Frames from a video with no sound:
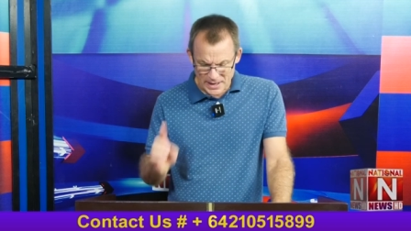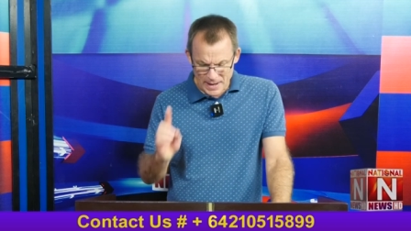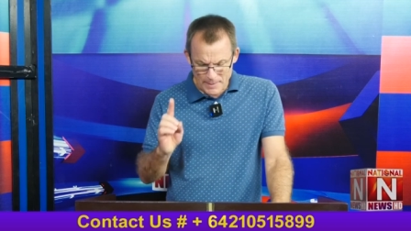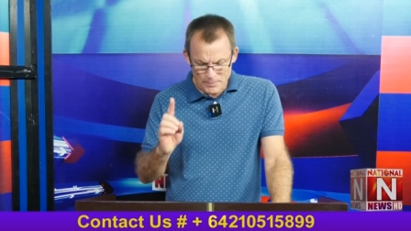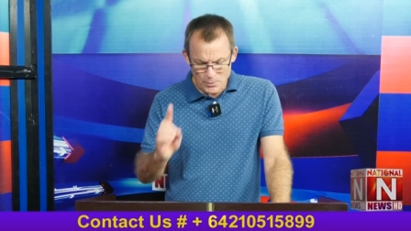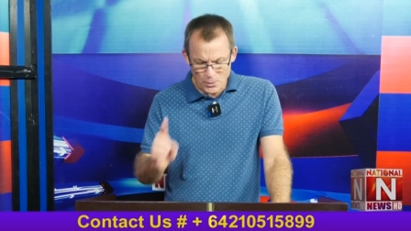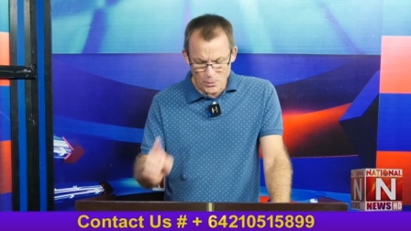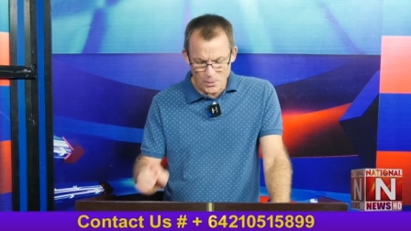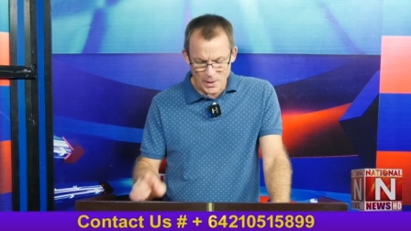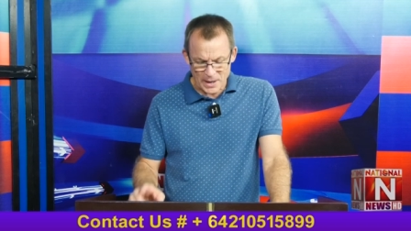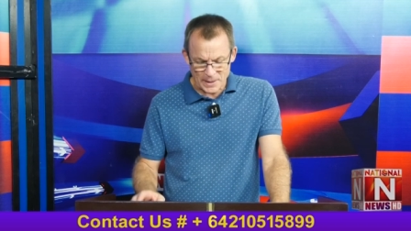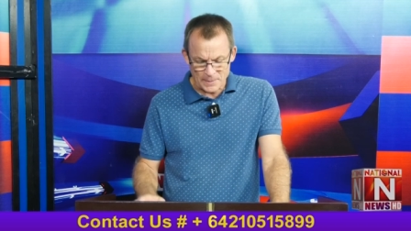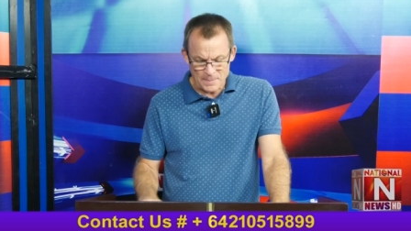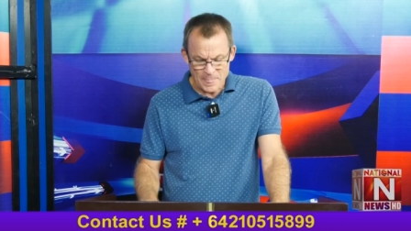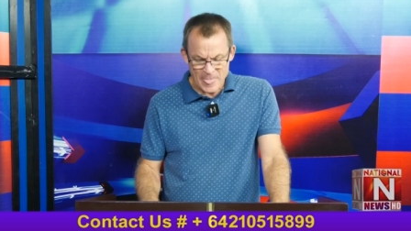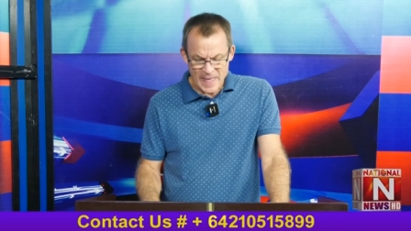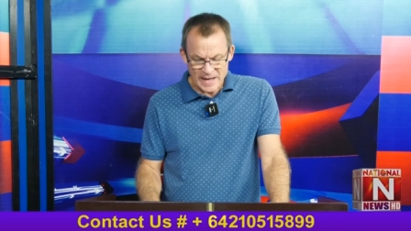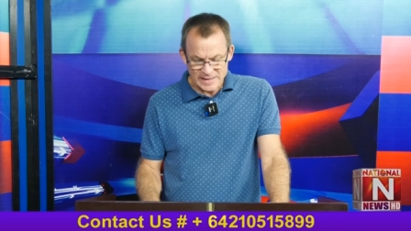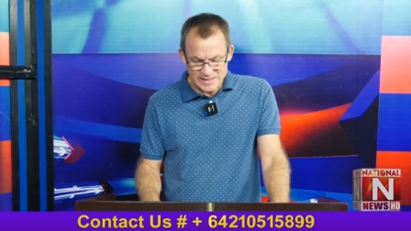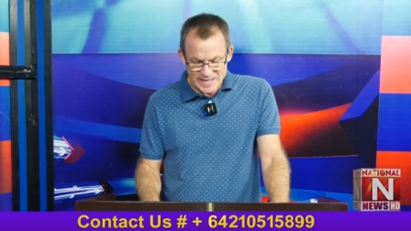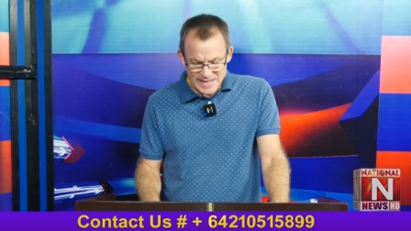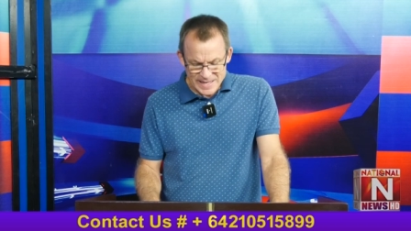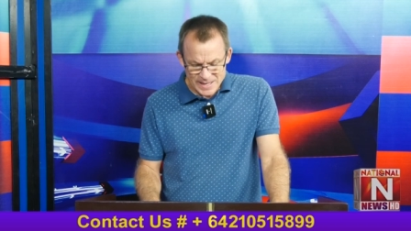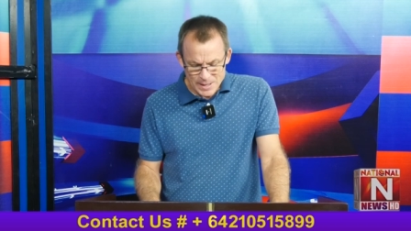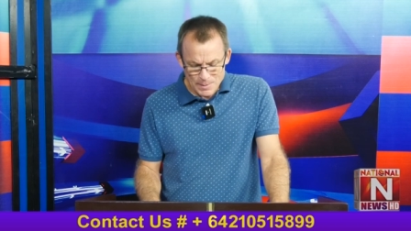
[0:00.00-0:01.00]
Number one,
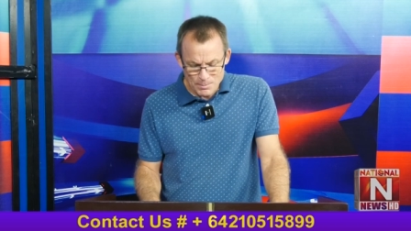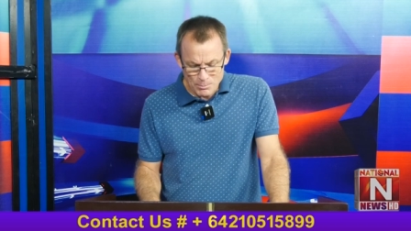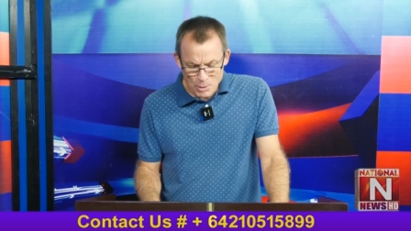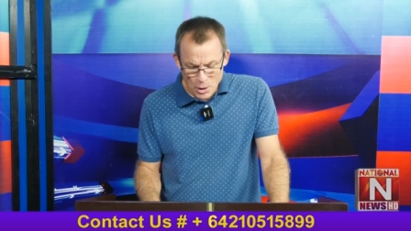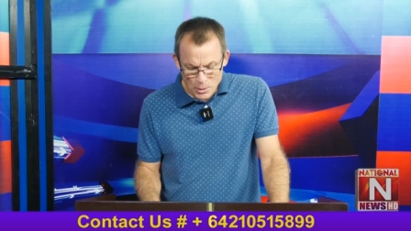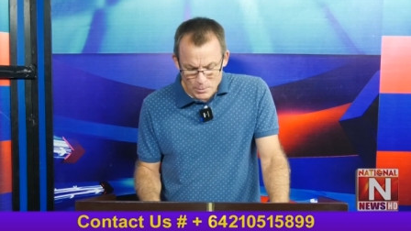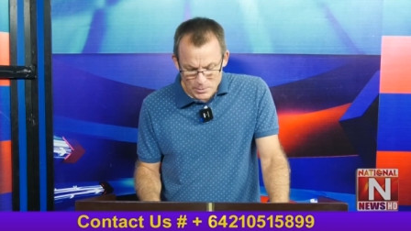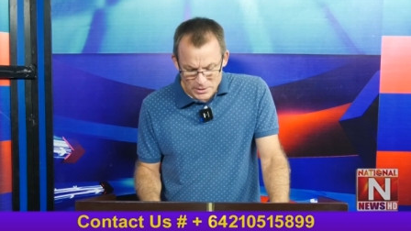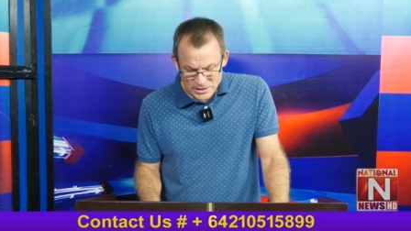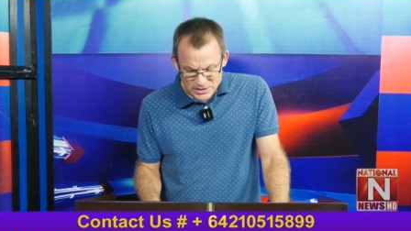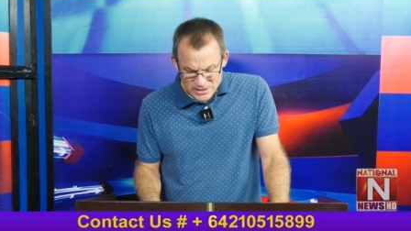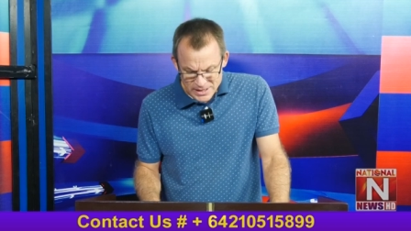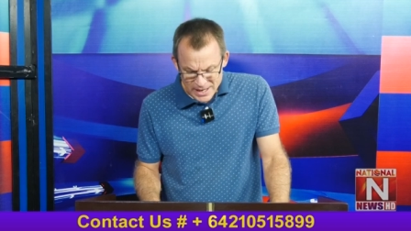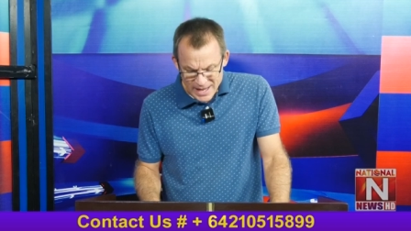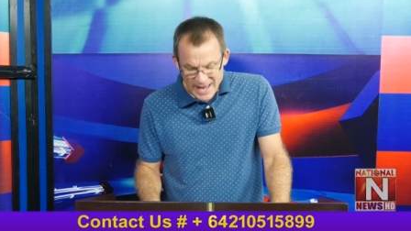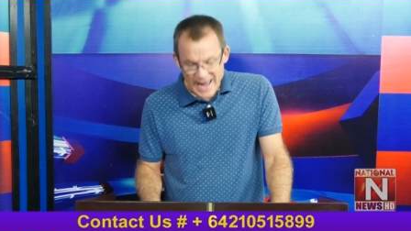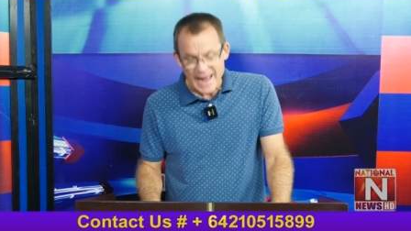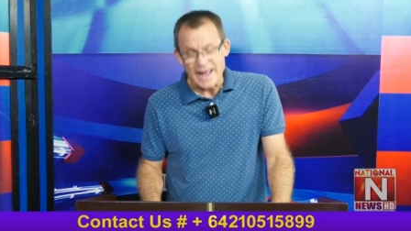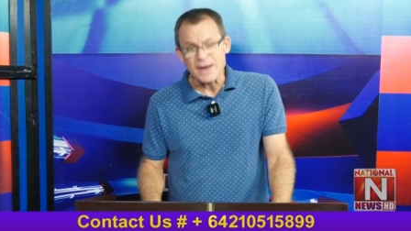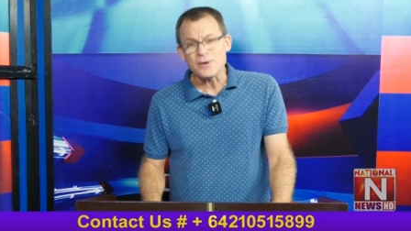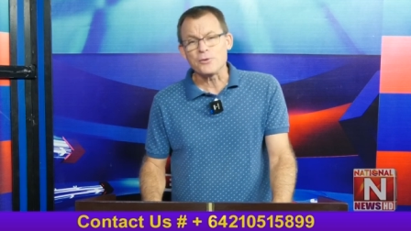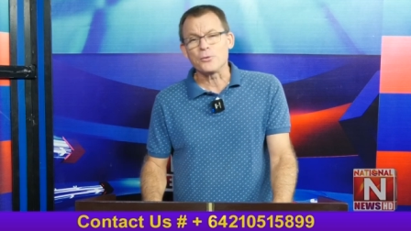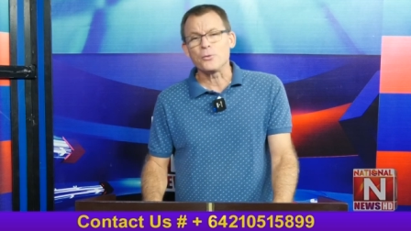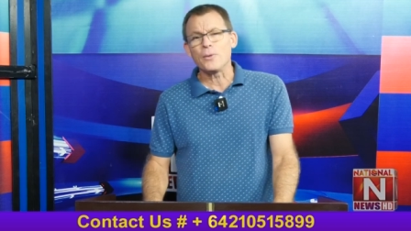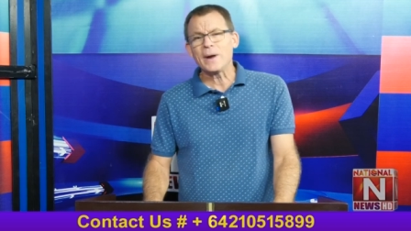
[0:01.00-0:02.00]
take a moment
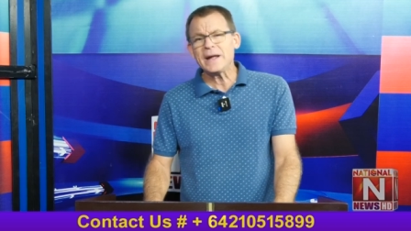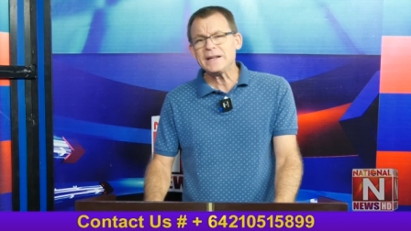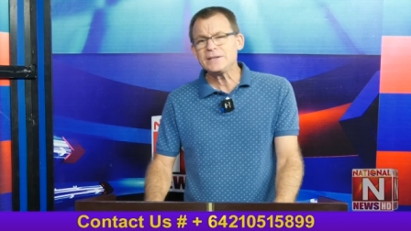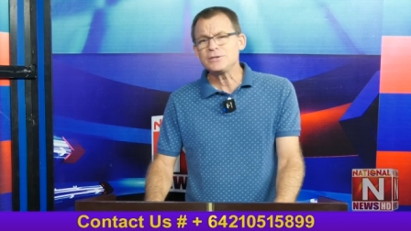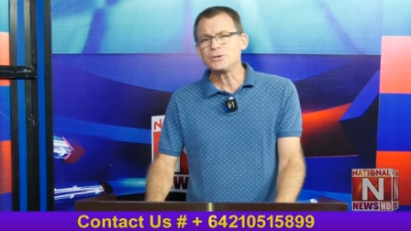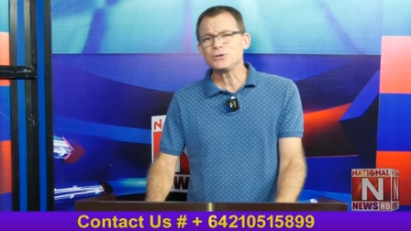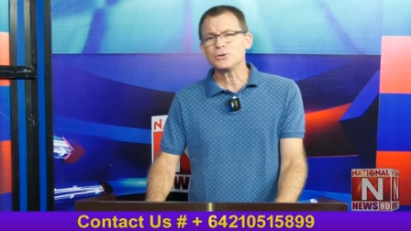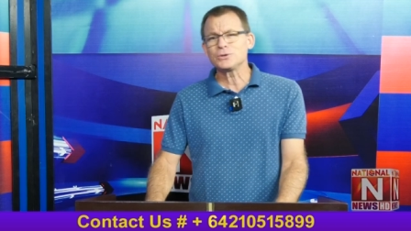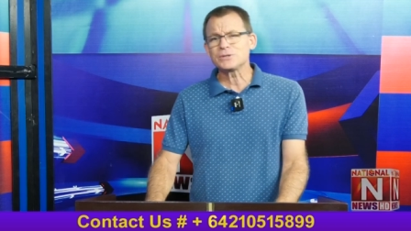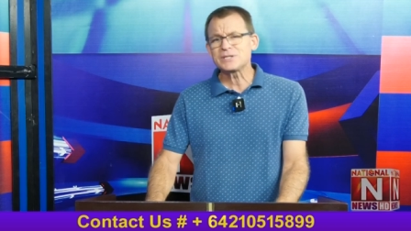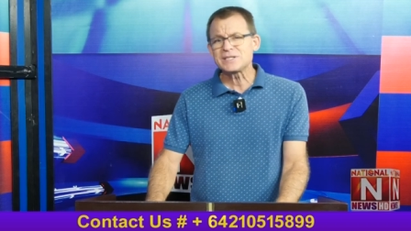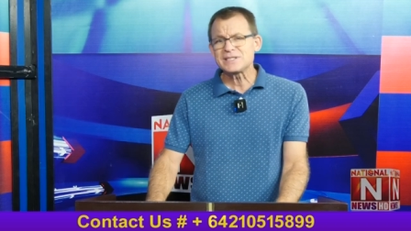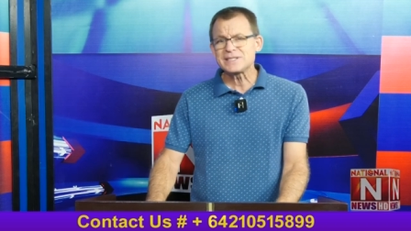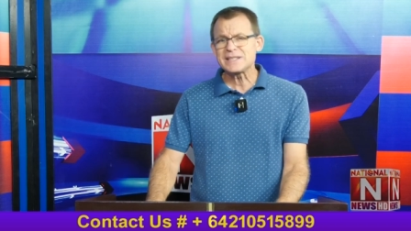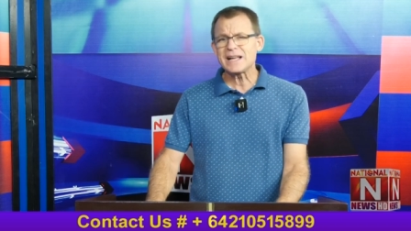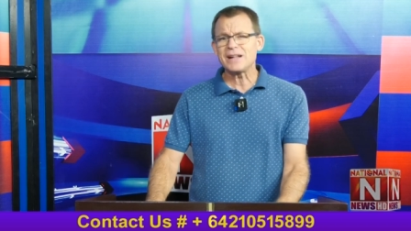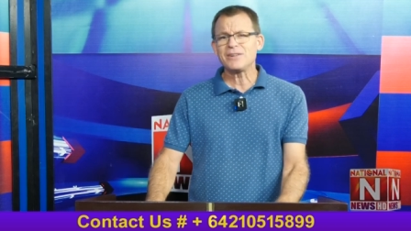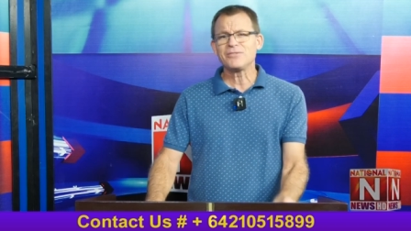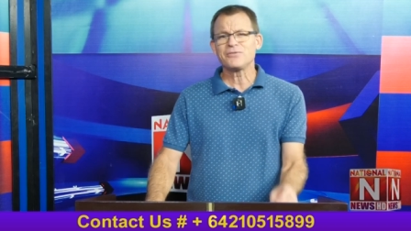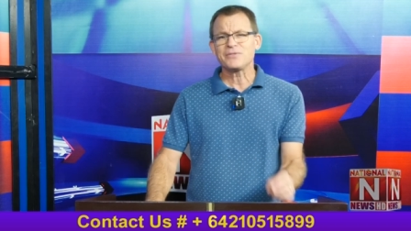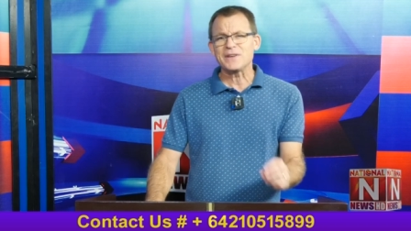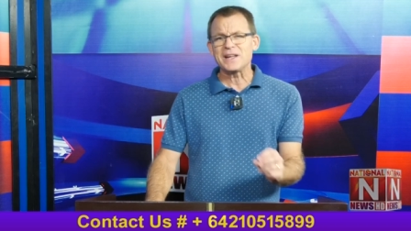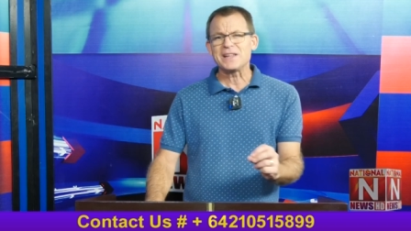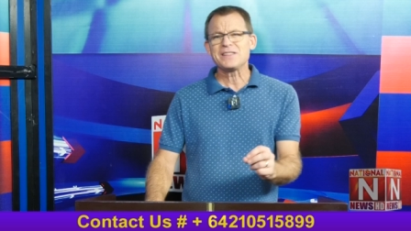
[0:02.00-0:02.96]
and rate yourself